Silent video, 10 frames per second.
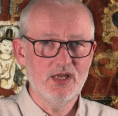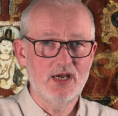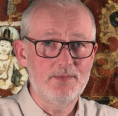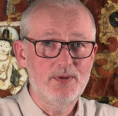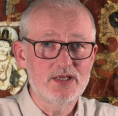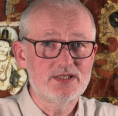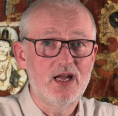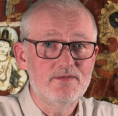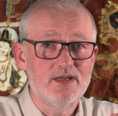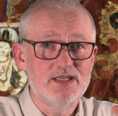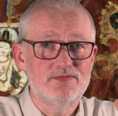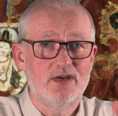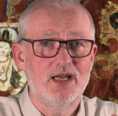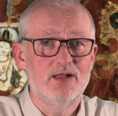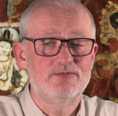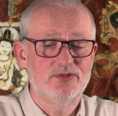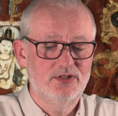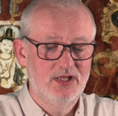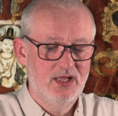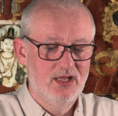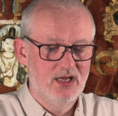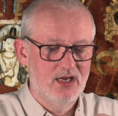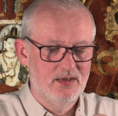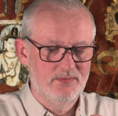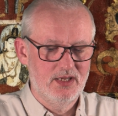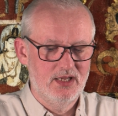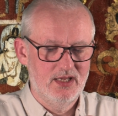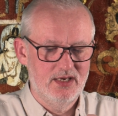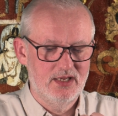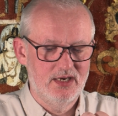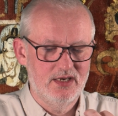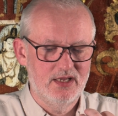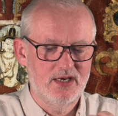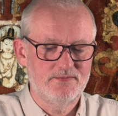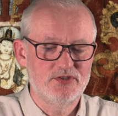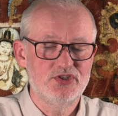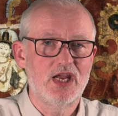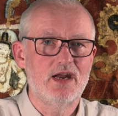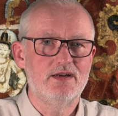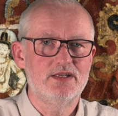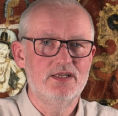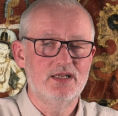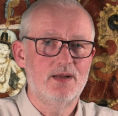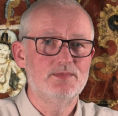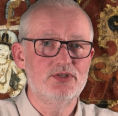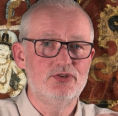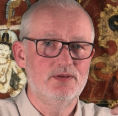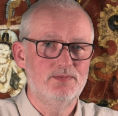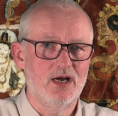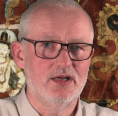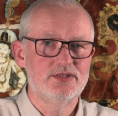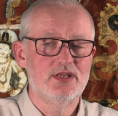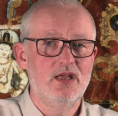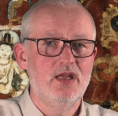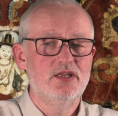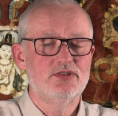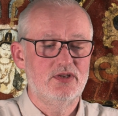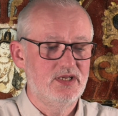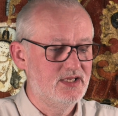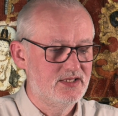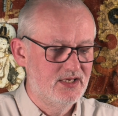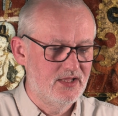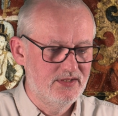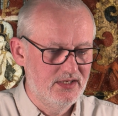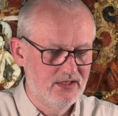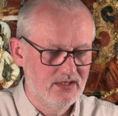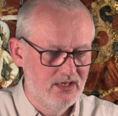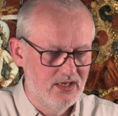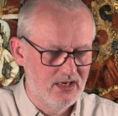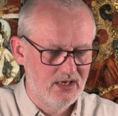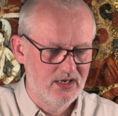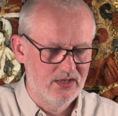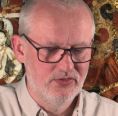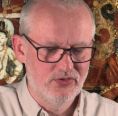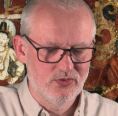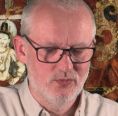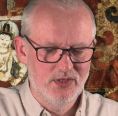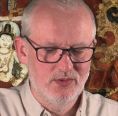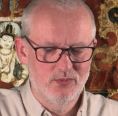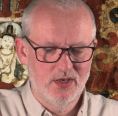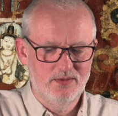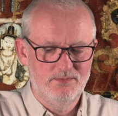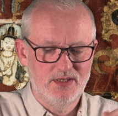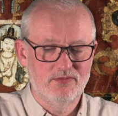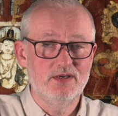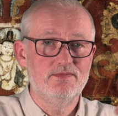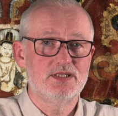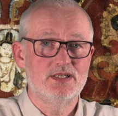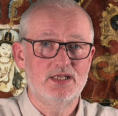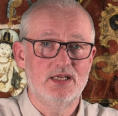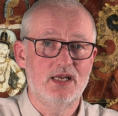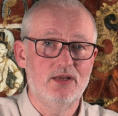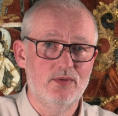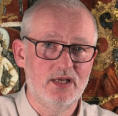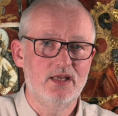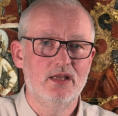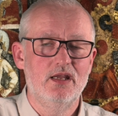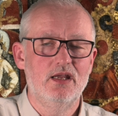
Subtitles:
Now, personally, I find this very helpful and enough to share it. And it comes in two parts. So it's nothing that we won't be revisiting anyway